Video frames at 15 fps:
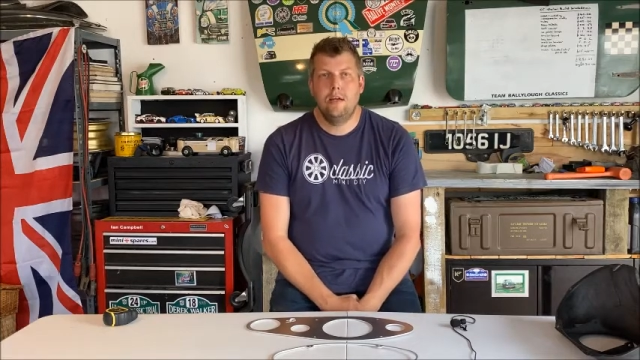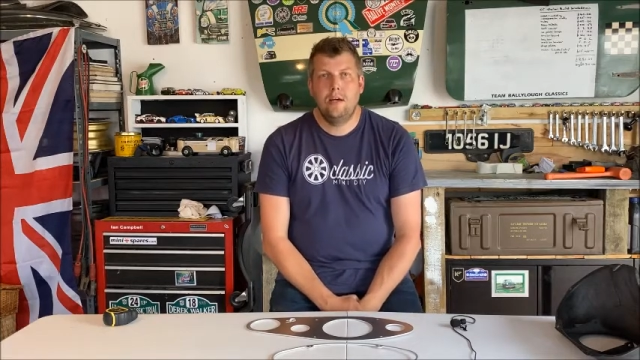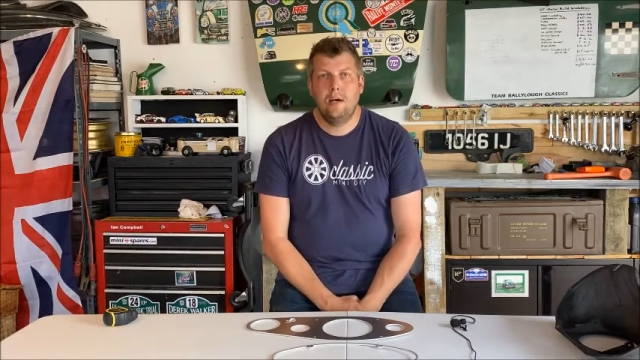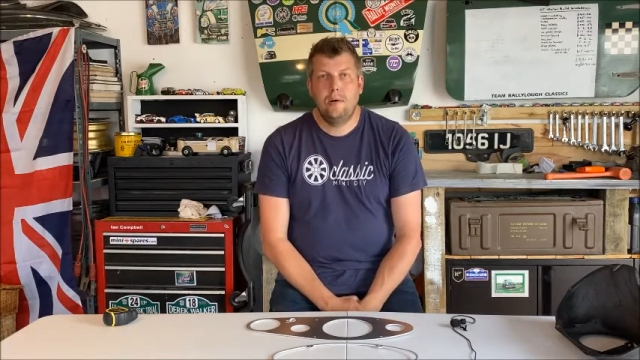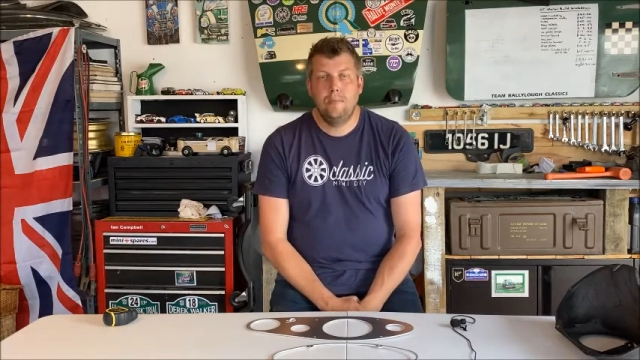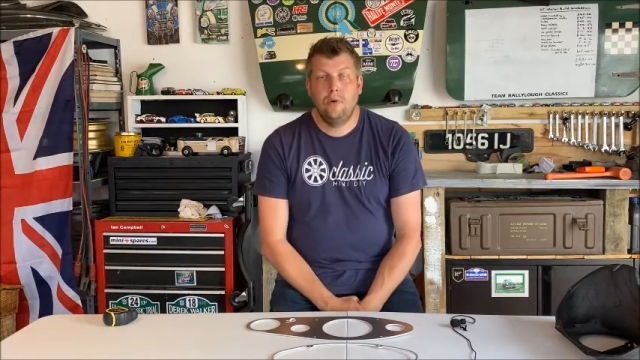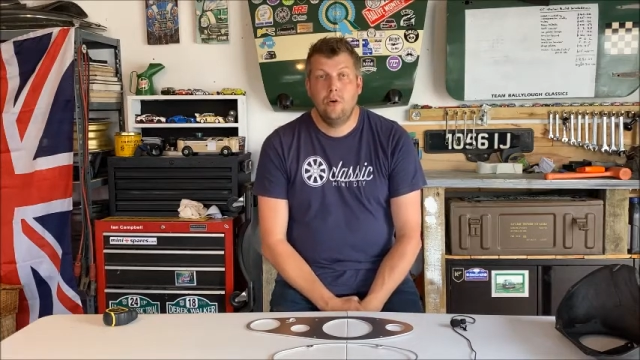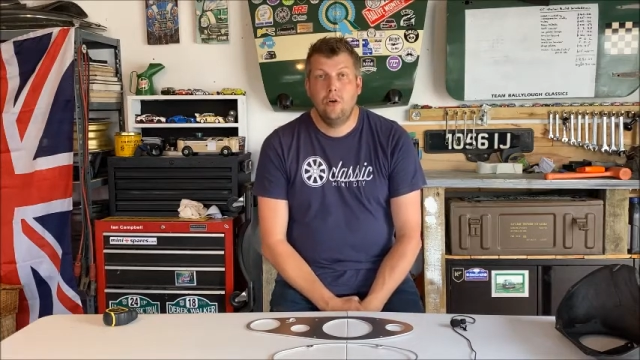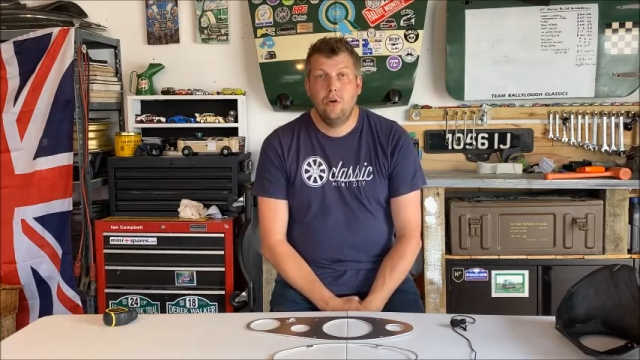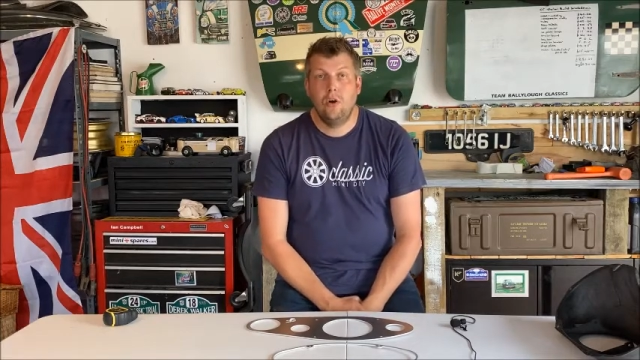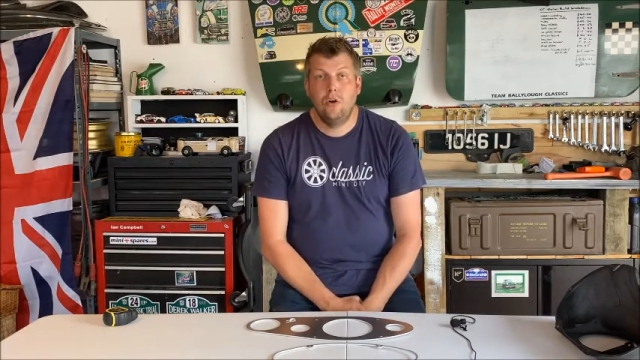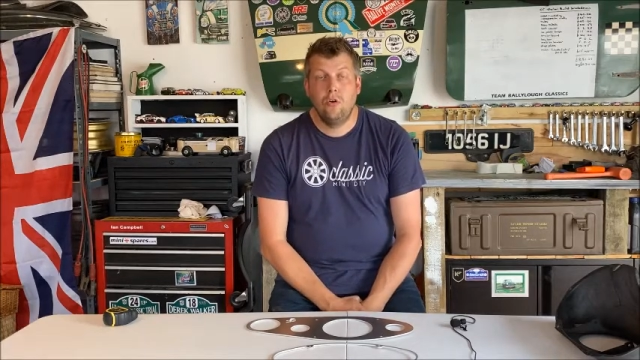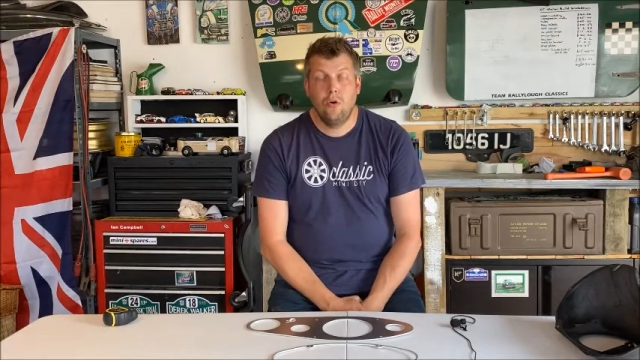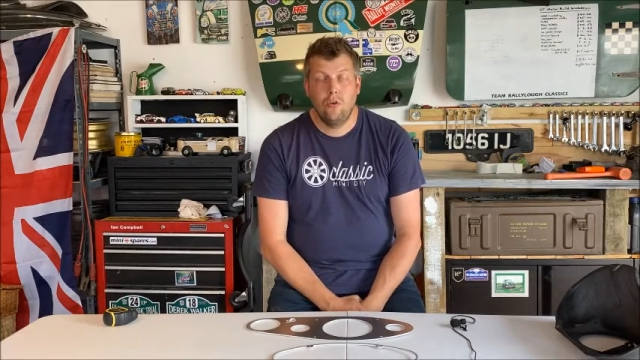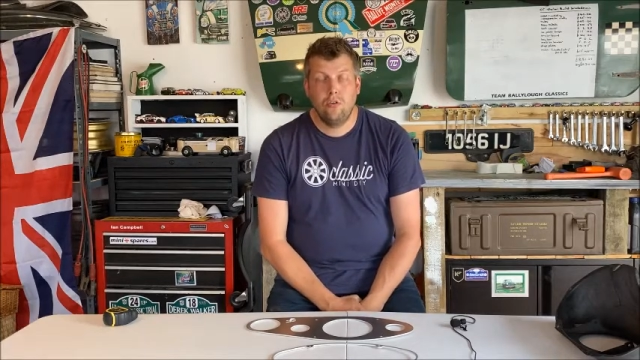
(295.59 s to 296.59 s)
up on our
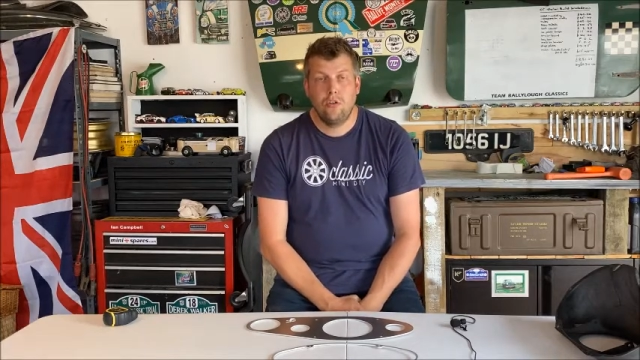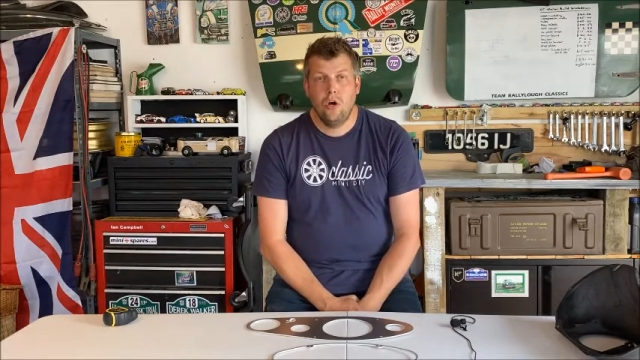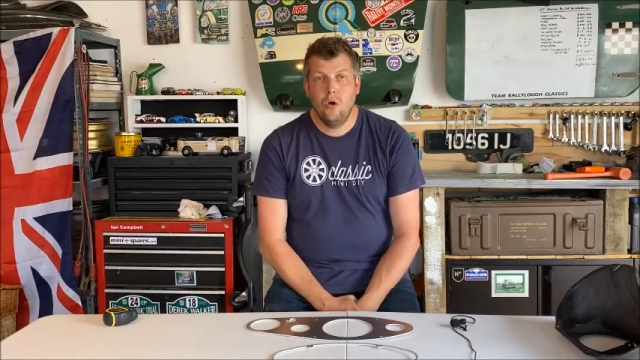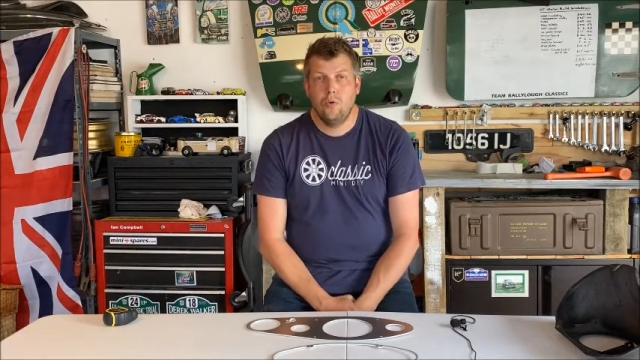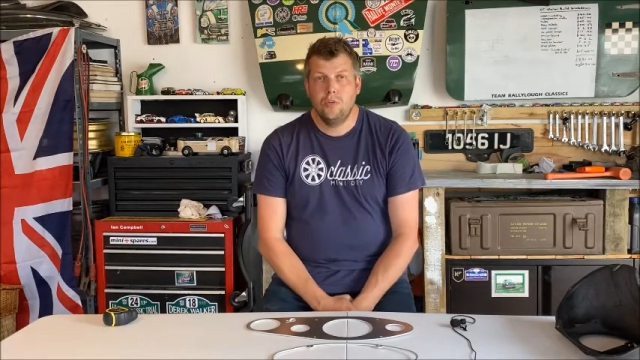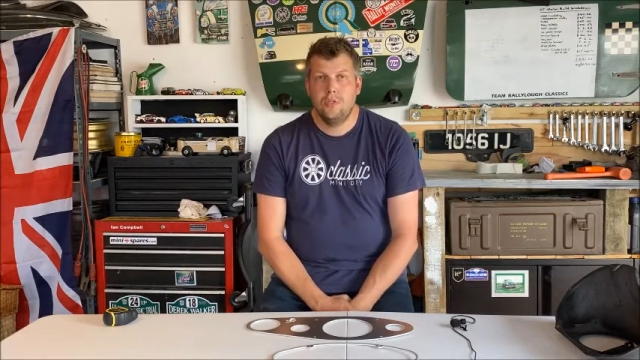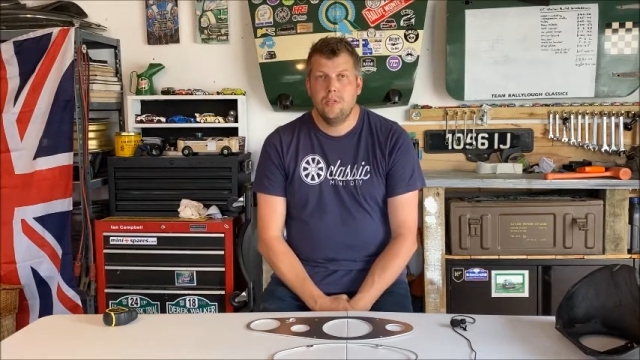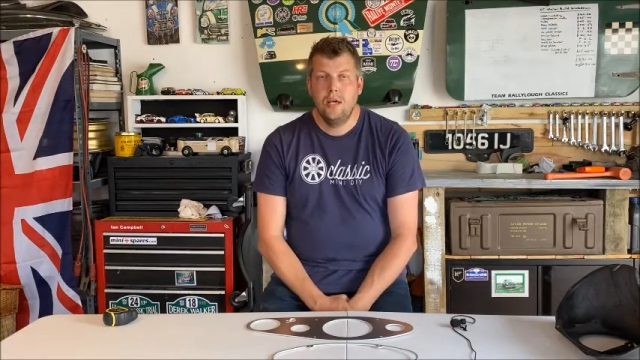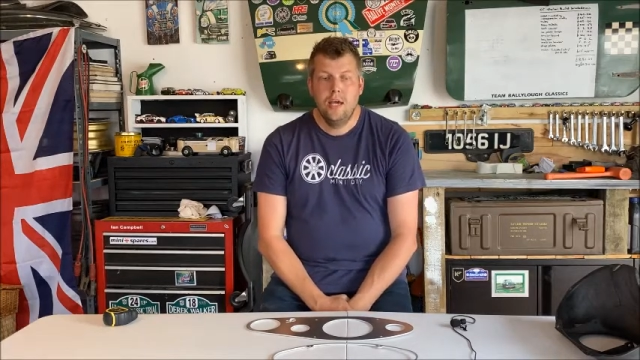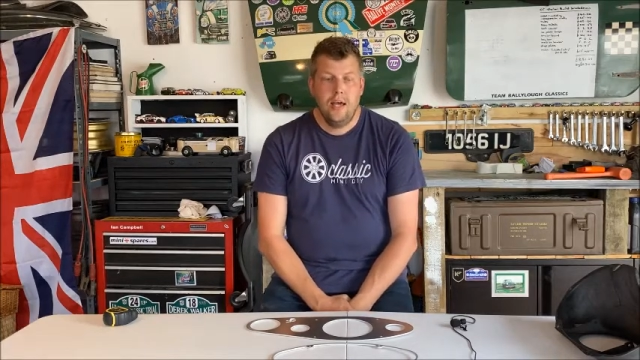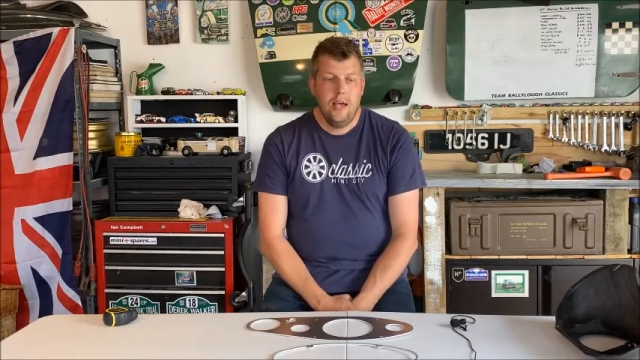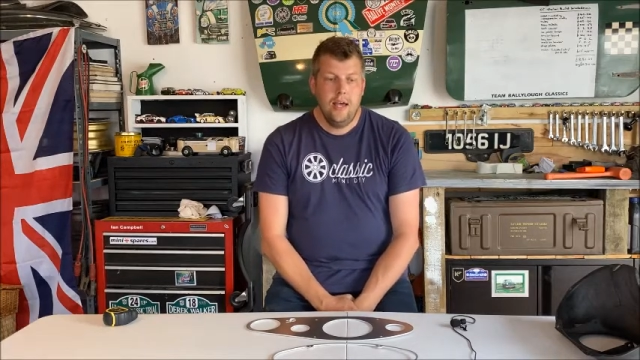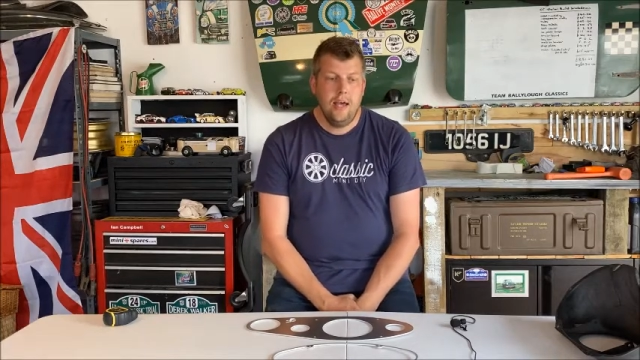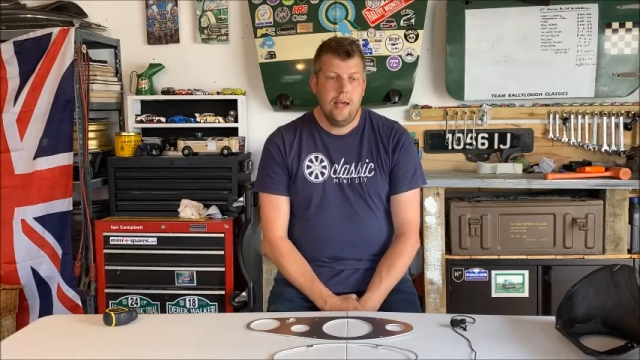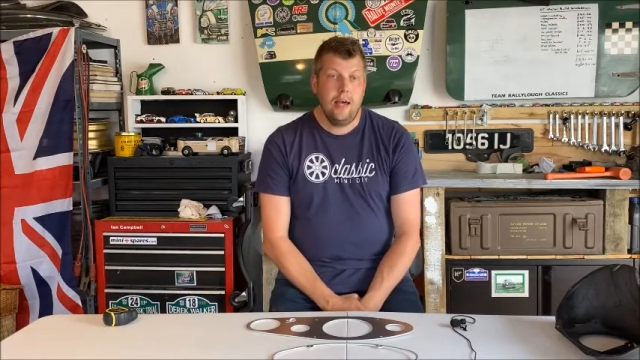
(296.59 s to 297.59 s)
north coast
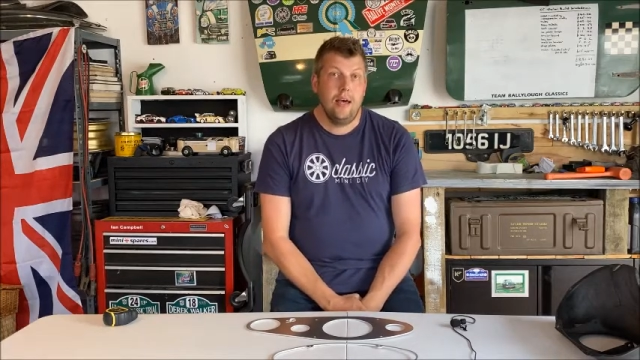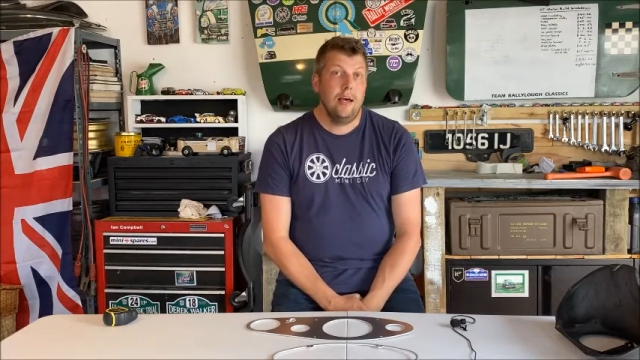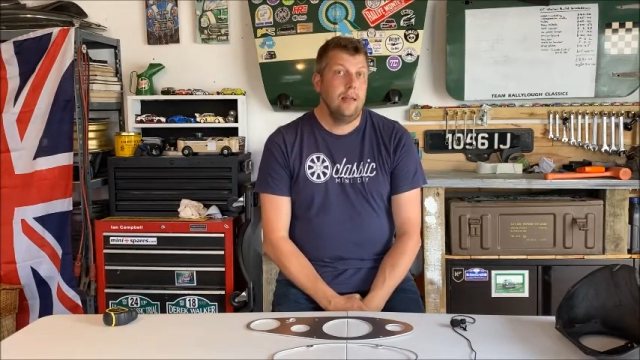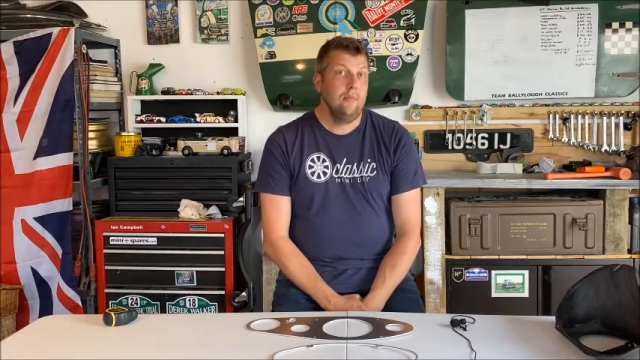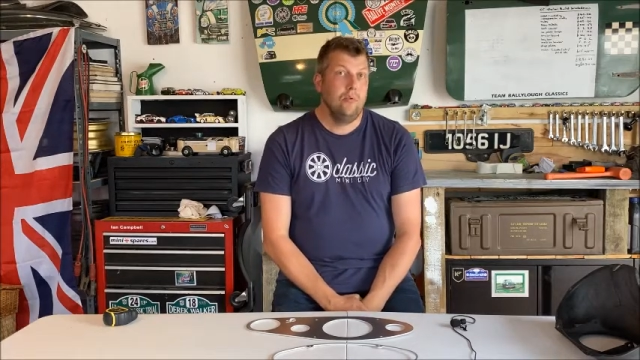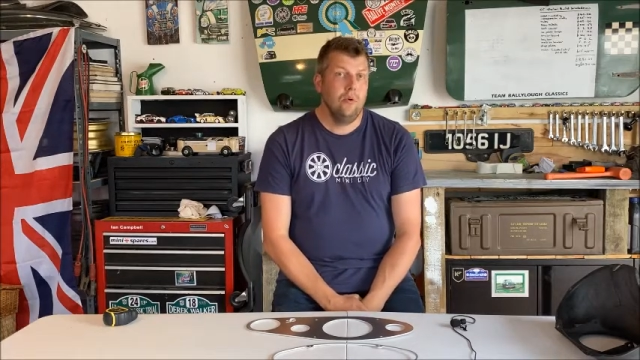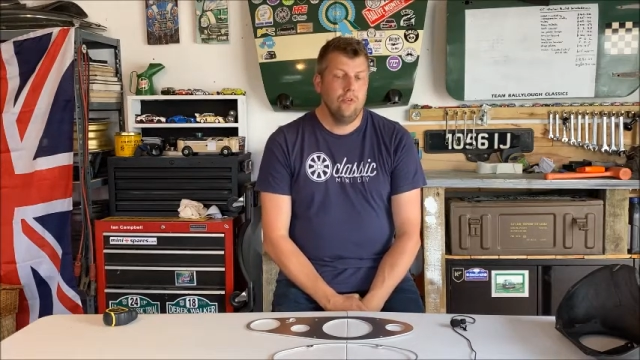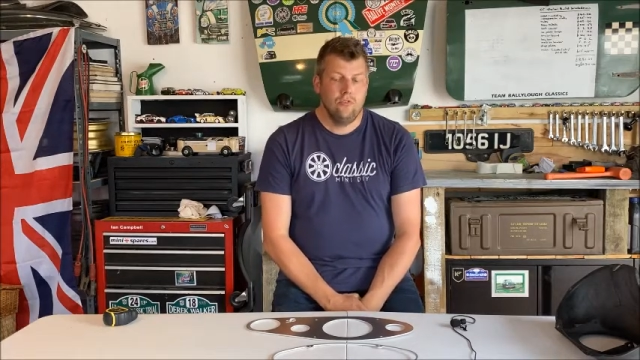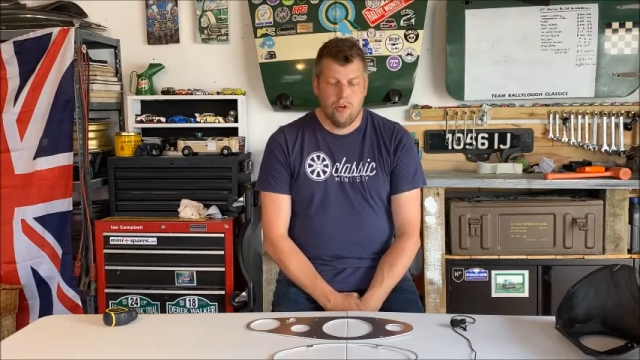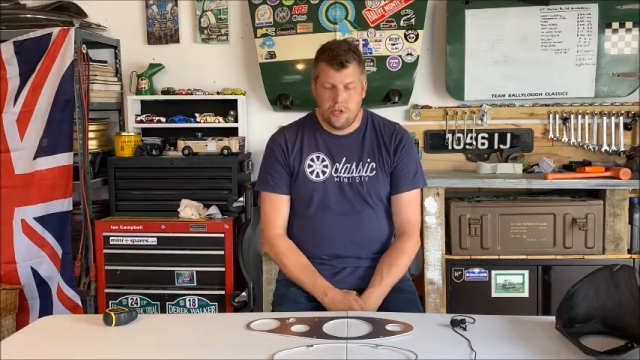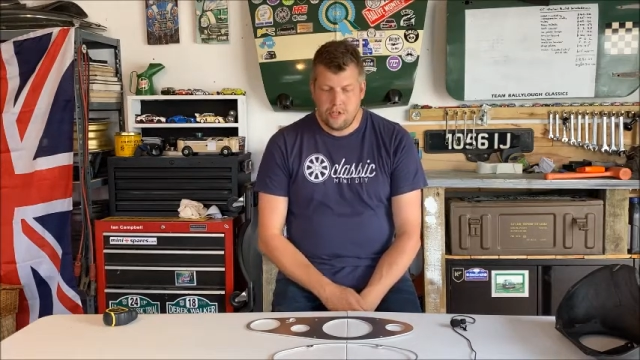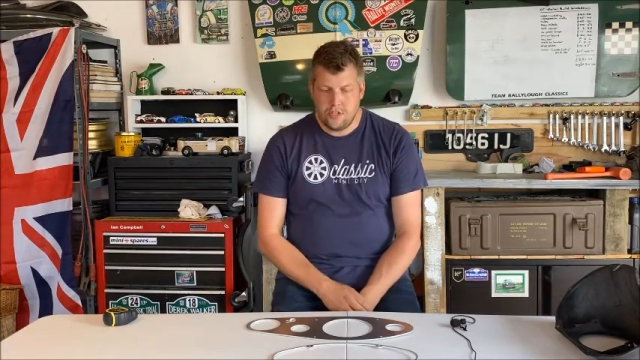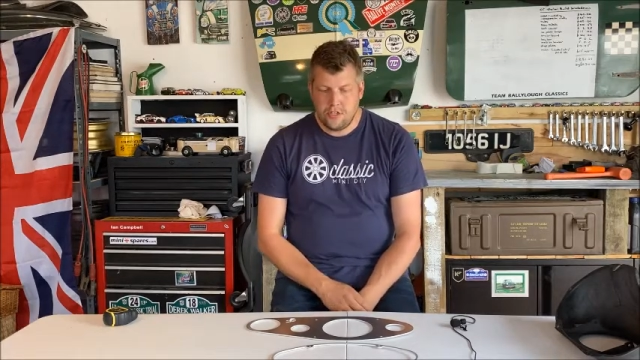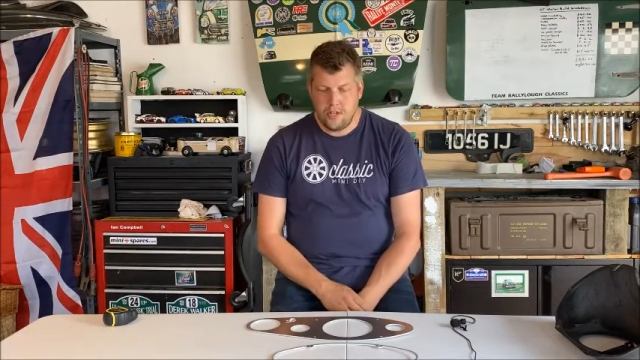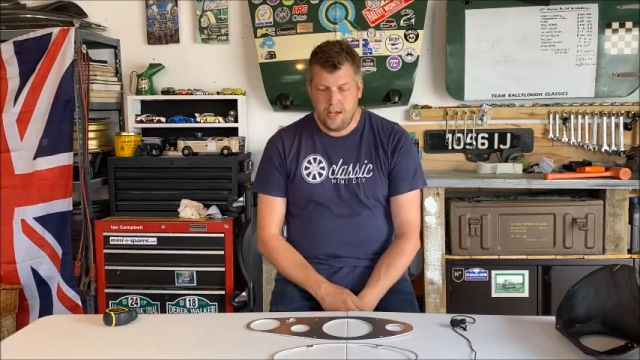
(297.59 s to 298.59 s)
in Portrush.